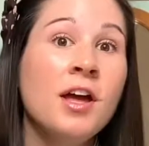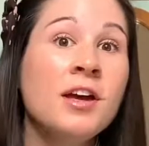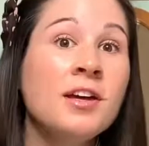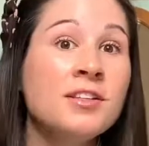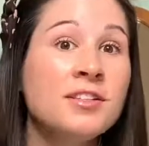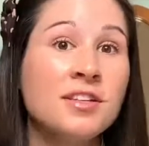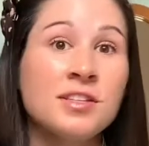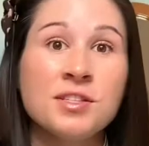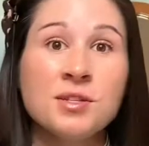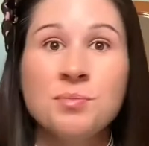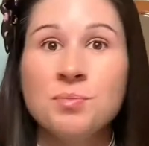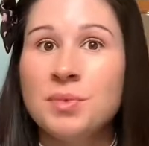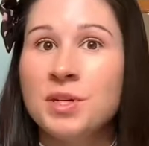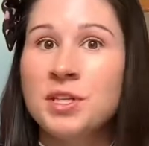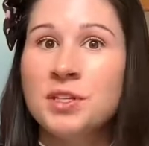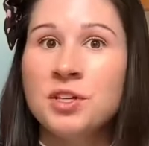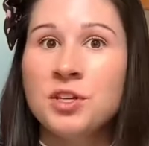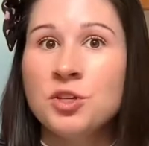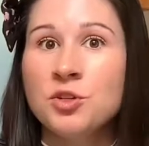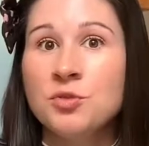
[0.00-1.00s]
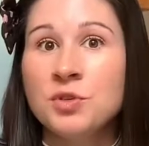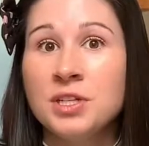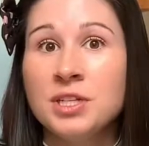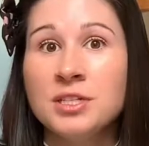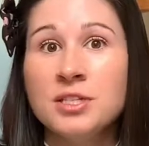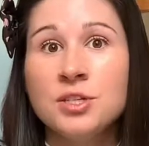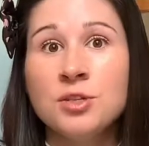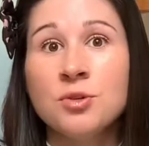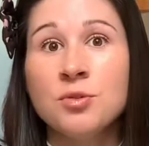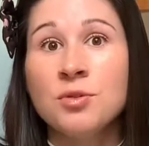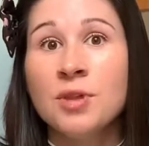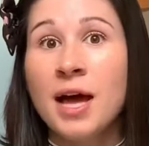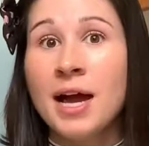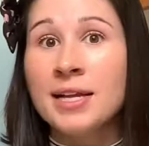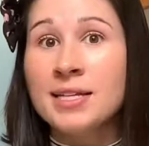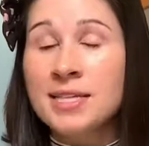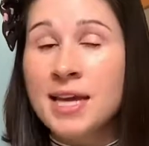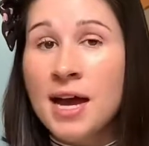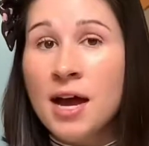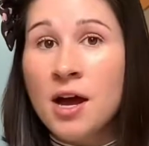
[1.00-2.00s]
doesn't mean that you need to lie
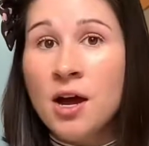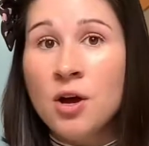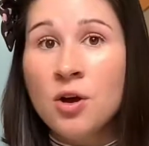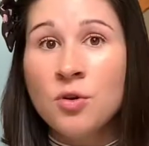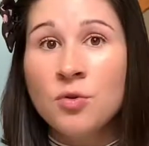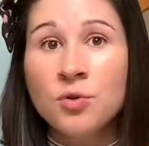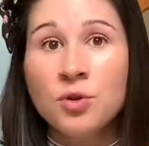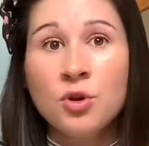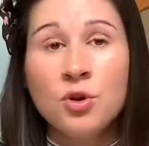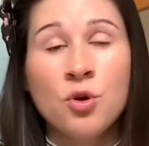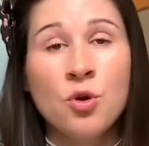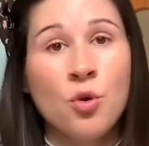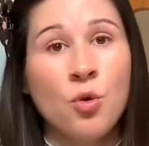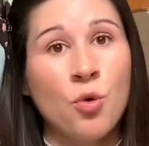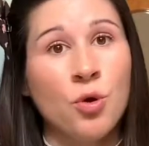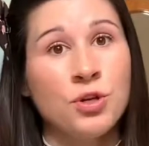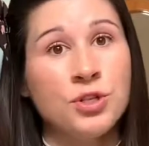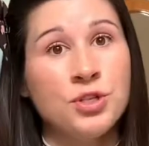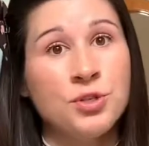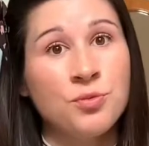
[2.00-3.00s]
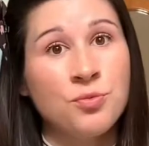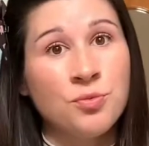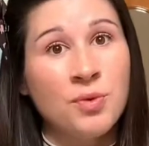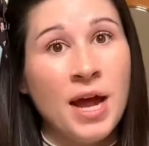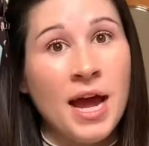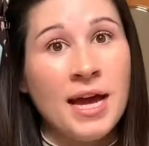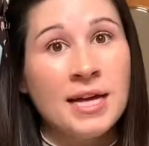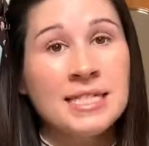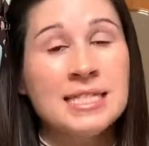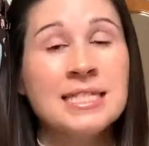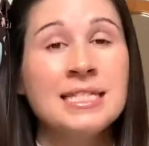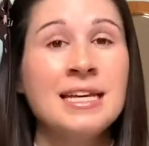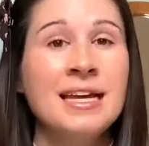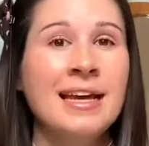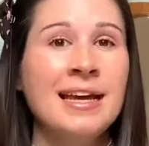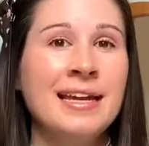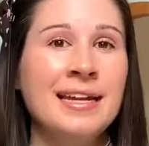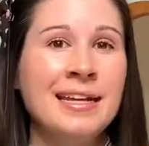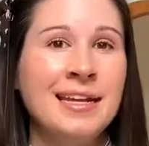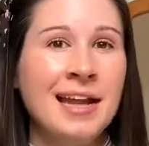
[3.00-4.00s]
down or to rest,
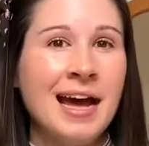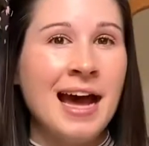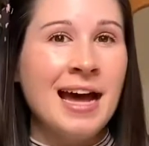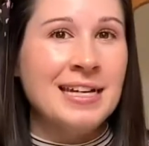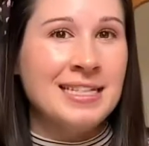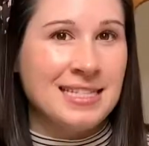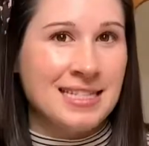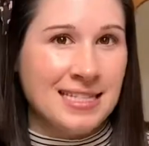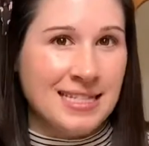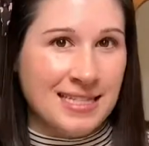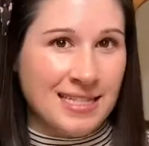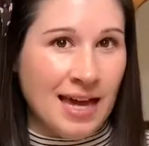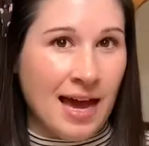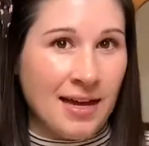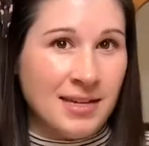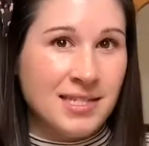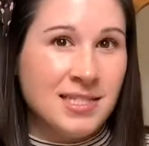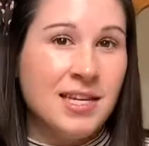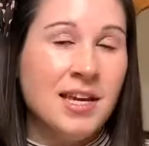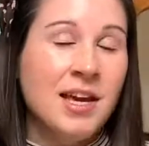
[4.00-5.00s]
not yet.